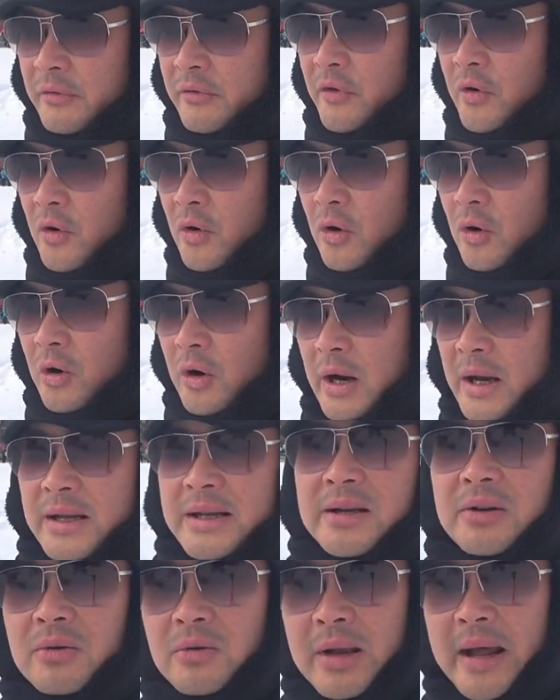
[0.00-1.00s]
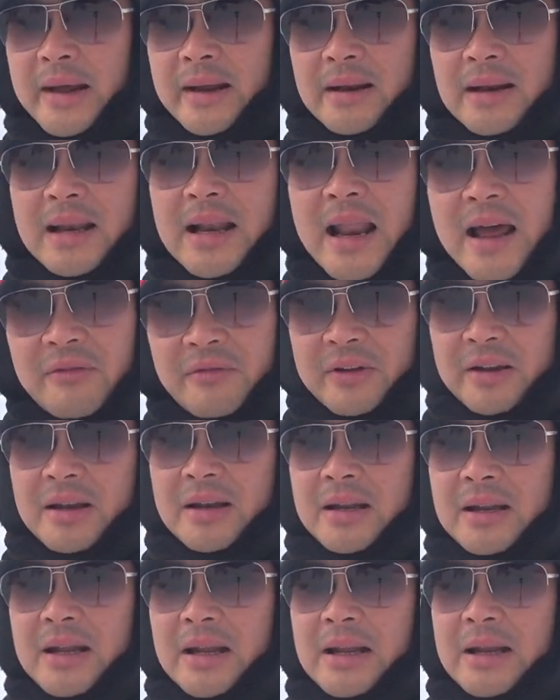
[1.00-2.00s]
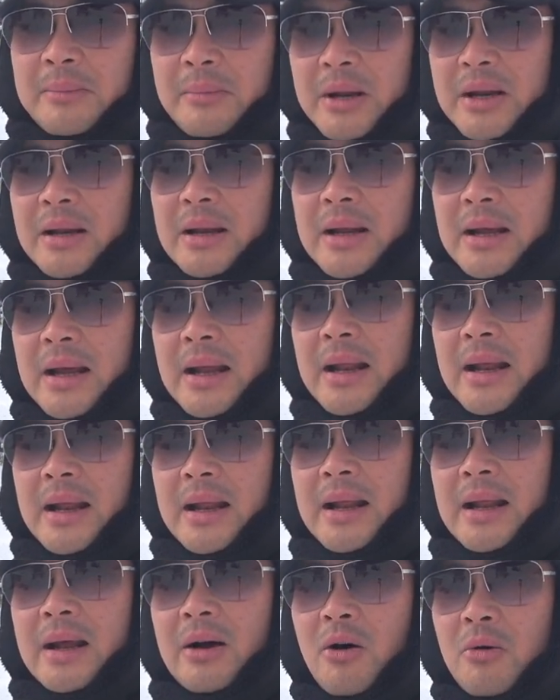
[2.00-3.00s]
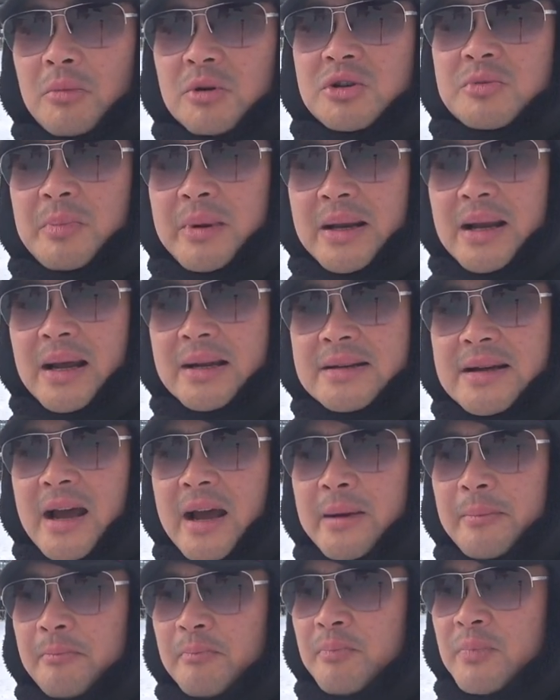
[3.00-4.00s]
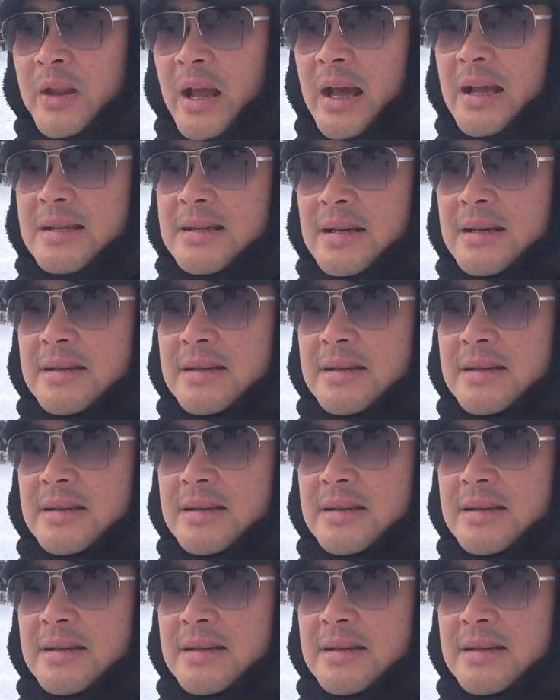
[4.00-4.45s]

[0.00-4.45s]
for until like 11 in the mid, uh, uh almost midnight time, and